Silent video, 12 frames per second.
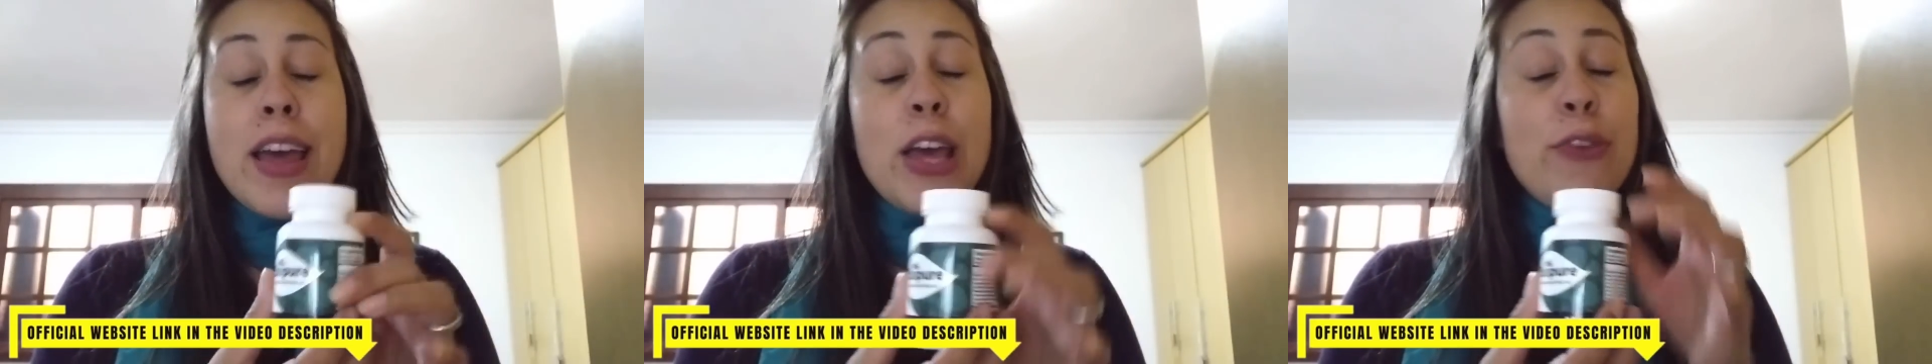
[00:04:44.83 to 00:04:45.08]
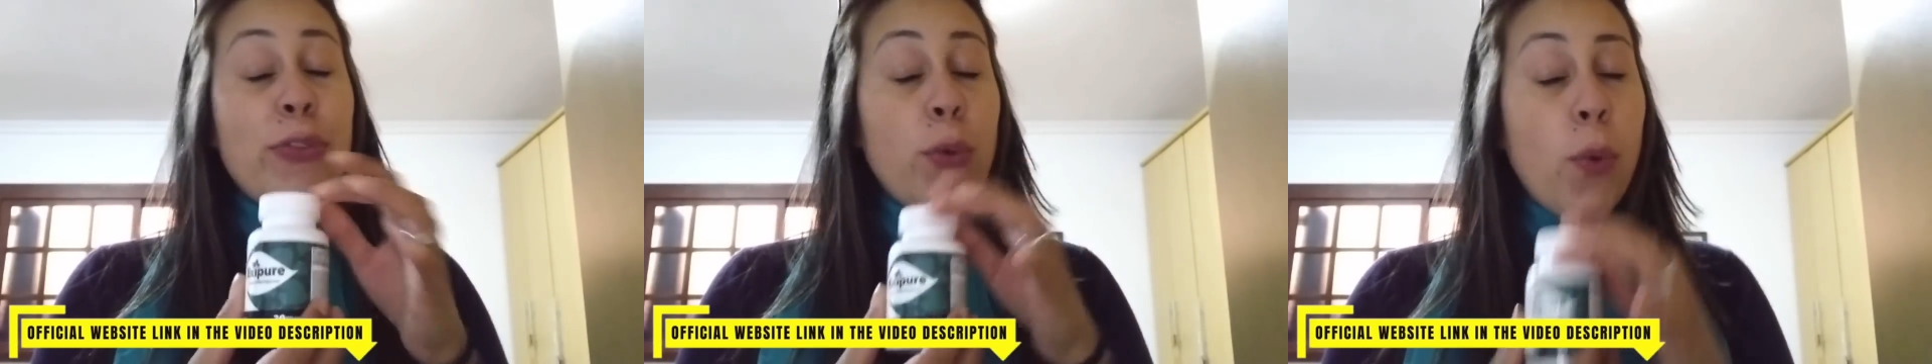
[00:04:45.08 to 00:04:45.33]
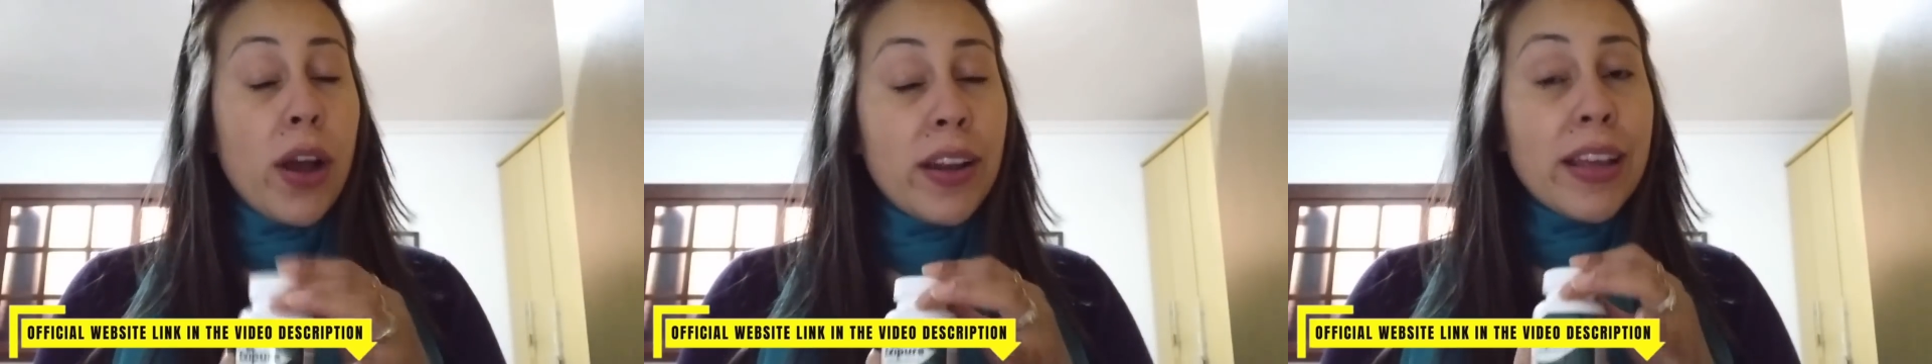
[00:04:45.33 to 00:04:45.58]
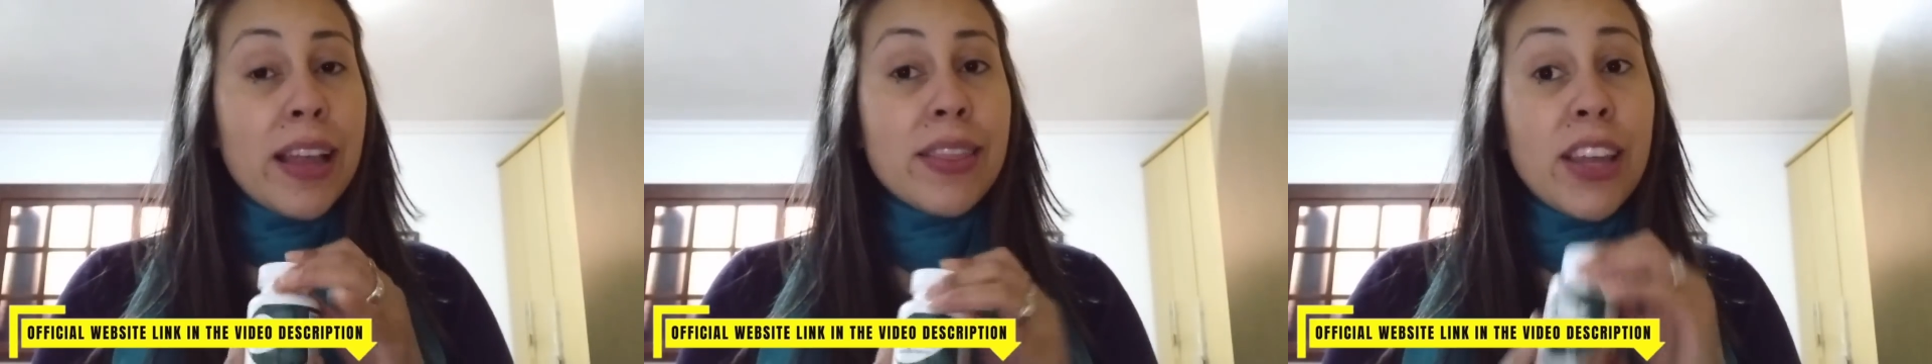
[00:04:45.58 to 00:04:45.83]
If you want
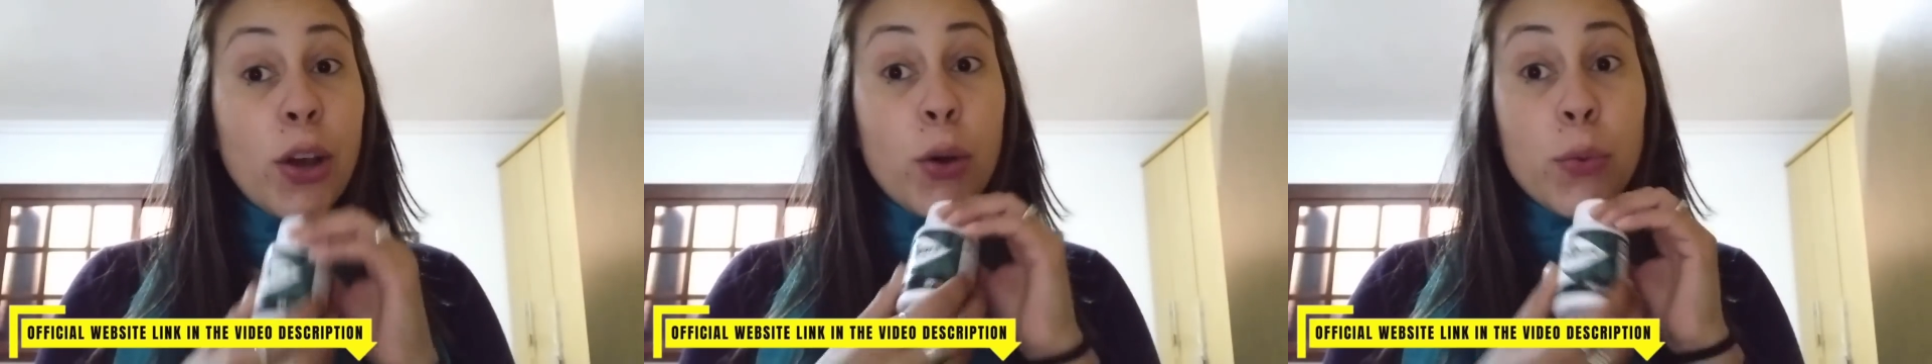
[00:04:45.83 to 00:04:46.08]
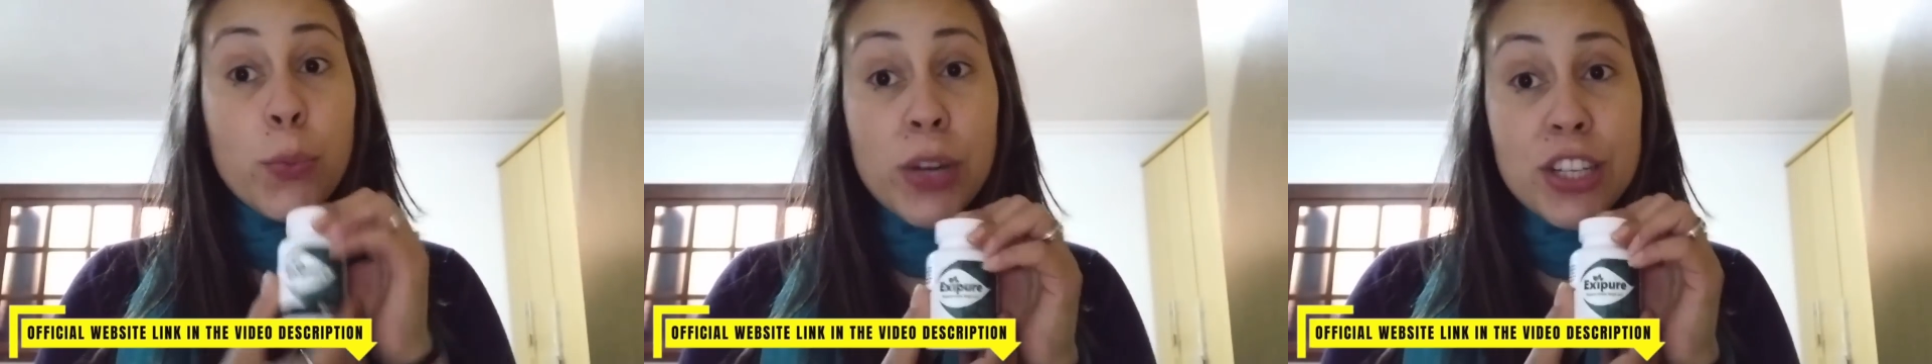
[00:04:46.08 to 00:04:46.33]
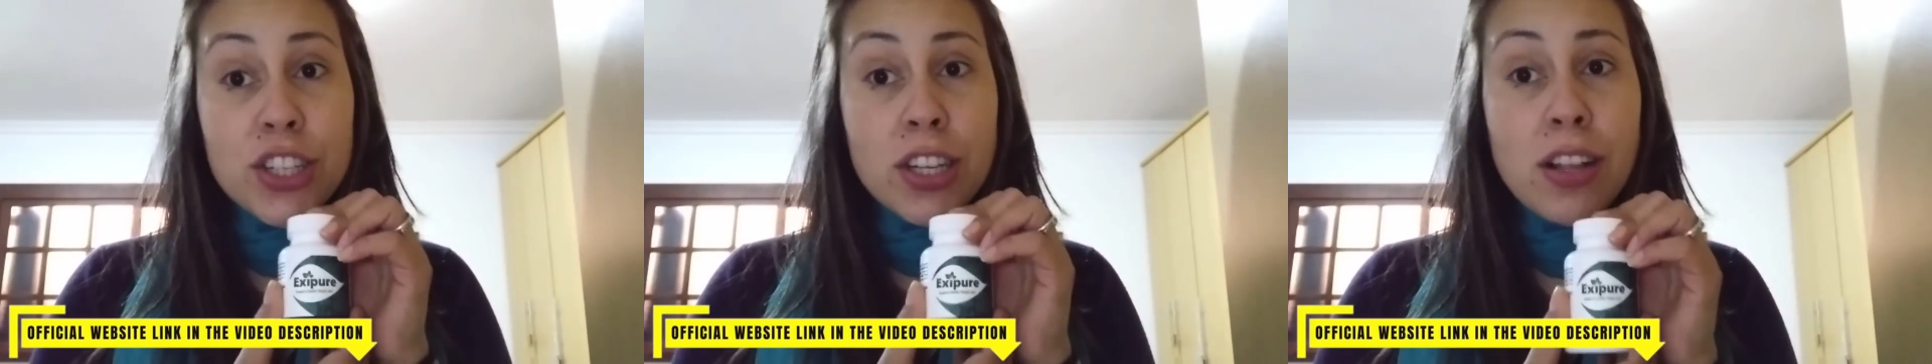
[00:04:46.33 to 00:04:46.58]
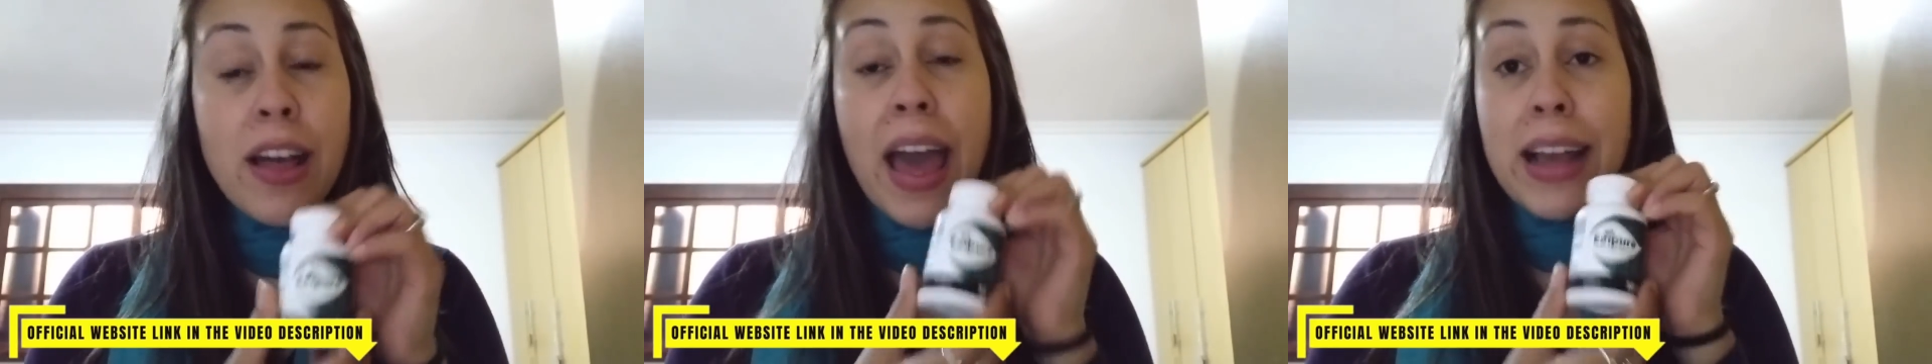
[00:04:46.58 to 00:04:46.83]
to get the
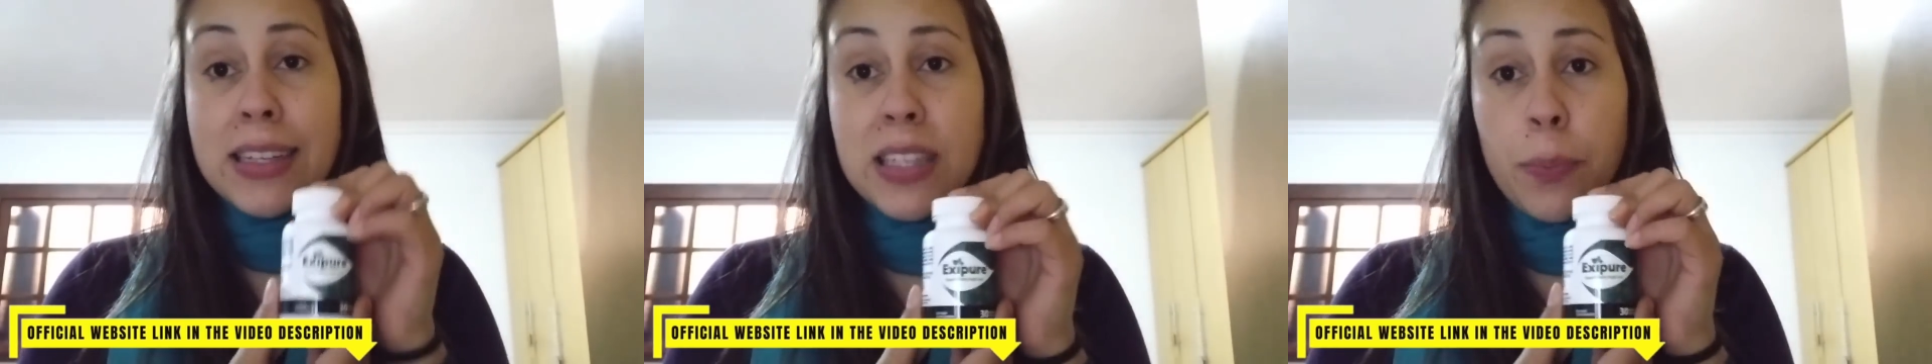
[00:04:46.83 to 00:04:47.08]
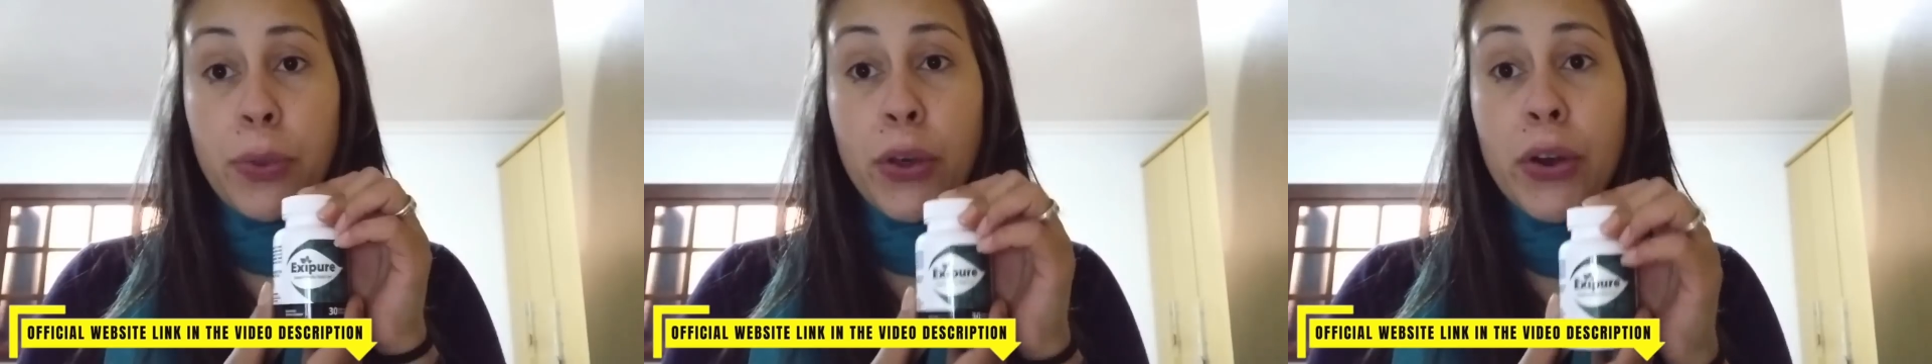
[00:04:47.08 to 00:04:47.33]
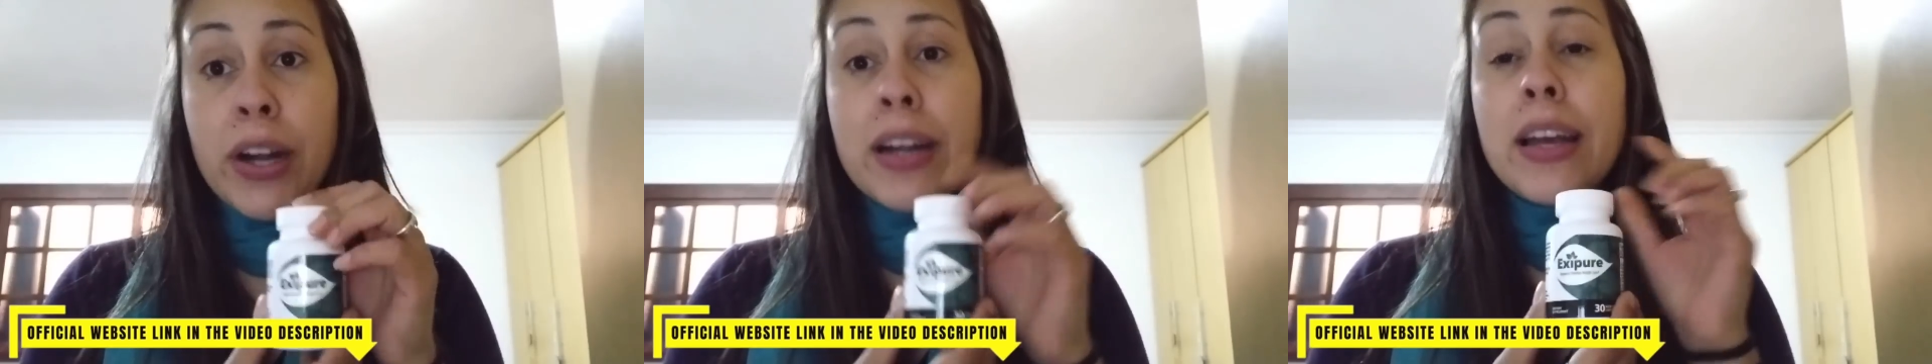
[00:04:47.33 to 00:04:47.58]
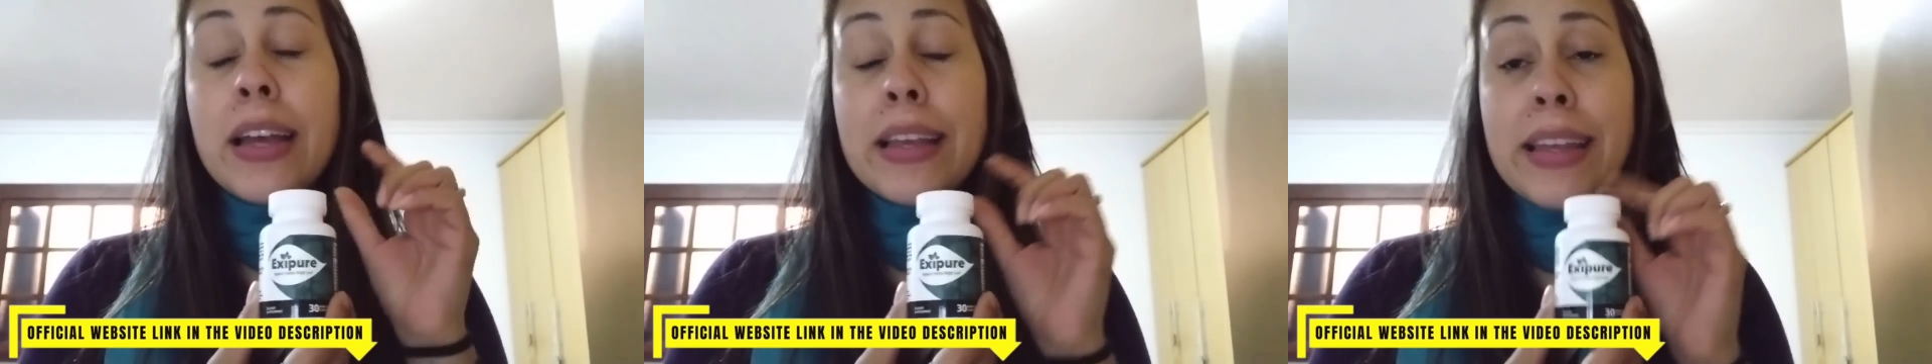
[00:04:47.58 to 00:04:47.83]
original
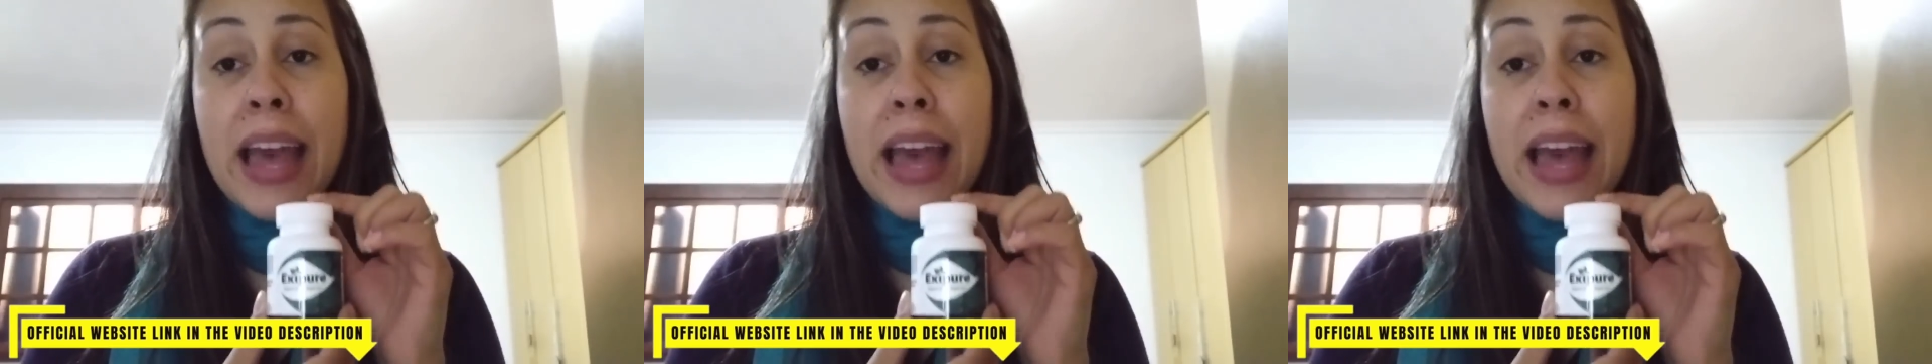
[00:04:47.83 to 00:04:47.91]
Exipure,